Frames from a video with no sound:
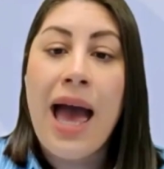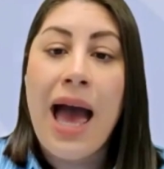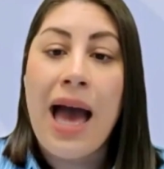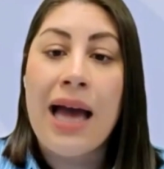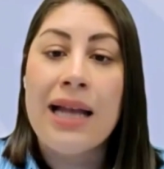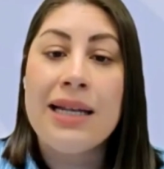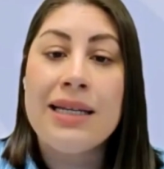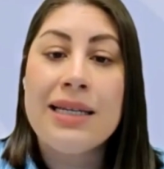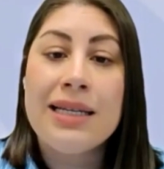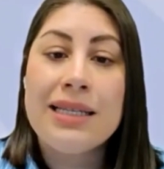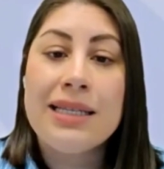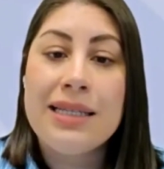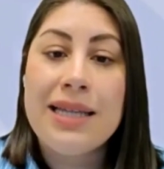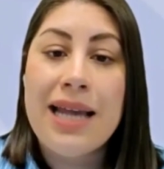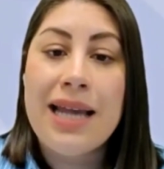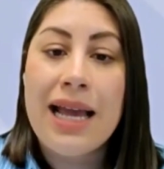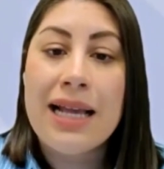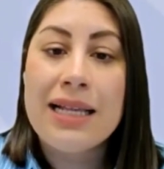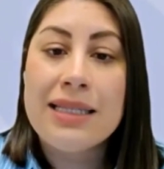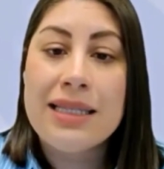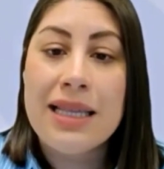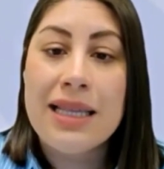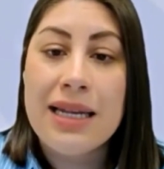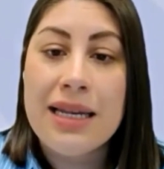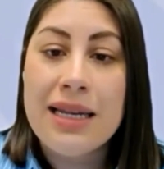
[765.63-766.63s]

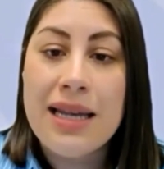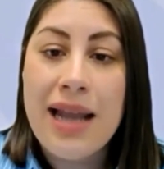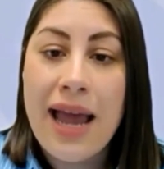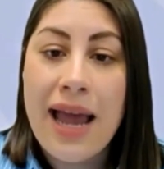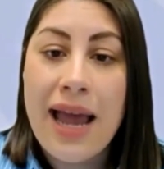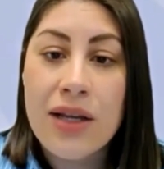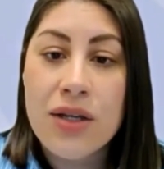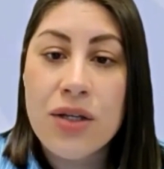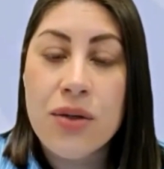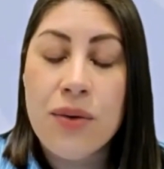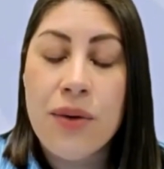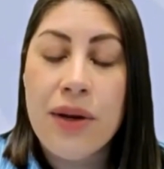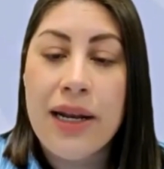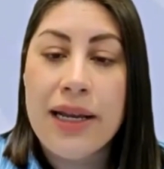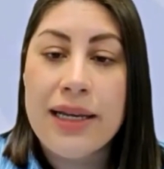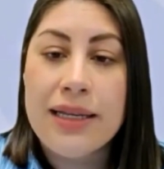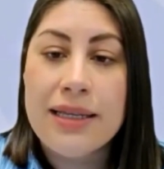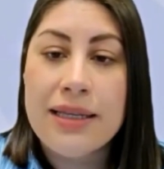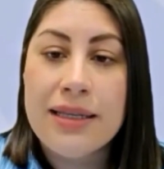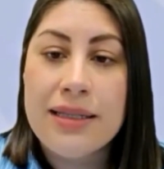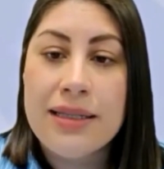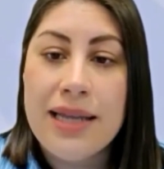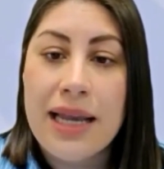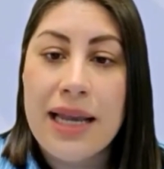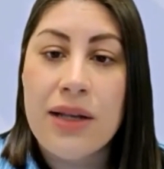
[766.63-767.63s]
understands the nature and
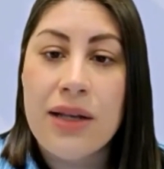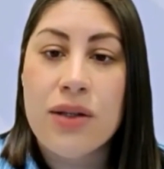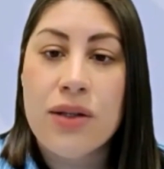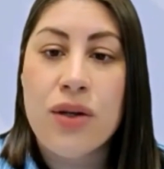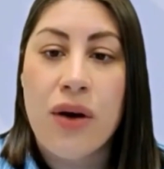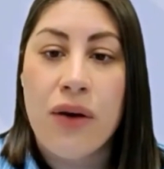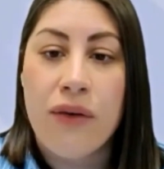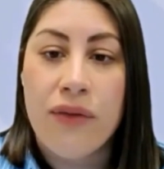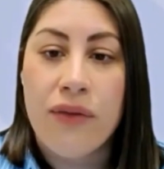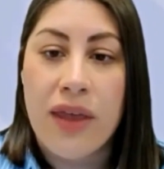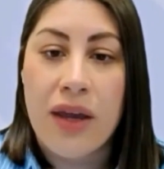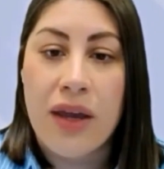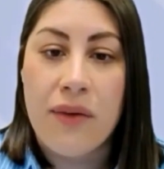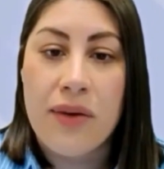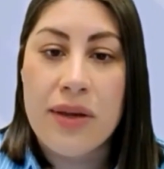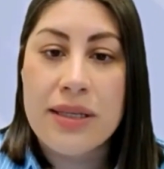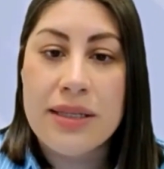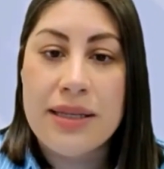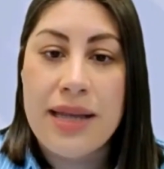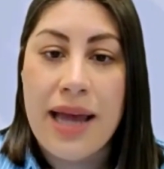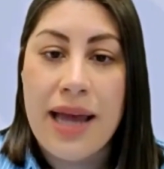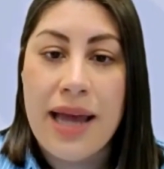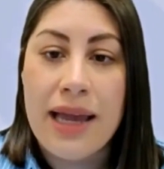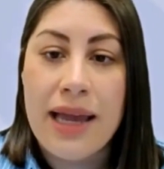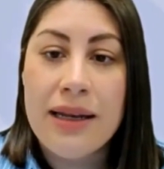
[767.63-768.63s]
extent of their
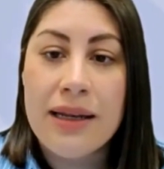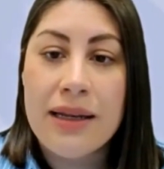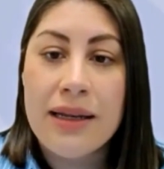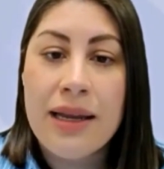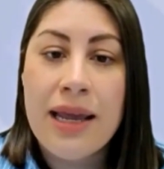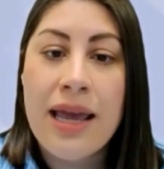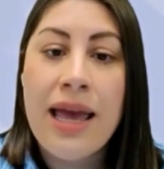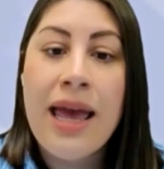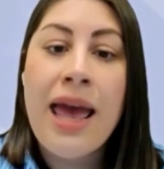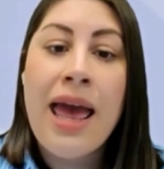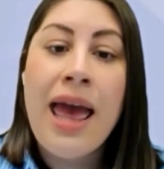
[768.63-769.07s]
estate,